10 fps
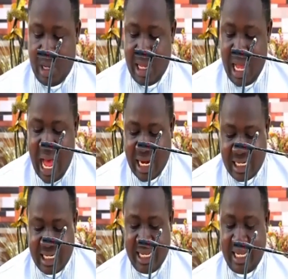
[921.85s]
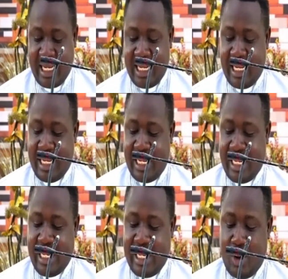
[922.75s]
and
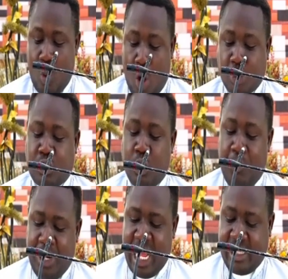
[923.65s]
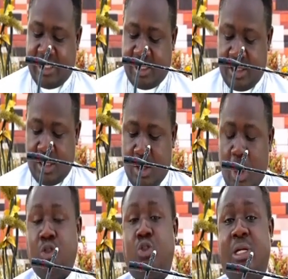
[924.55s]
was obedient
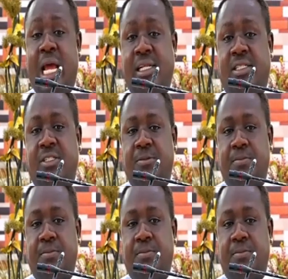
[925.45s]
unto death.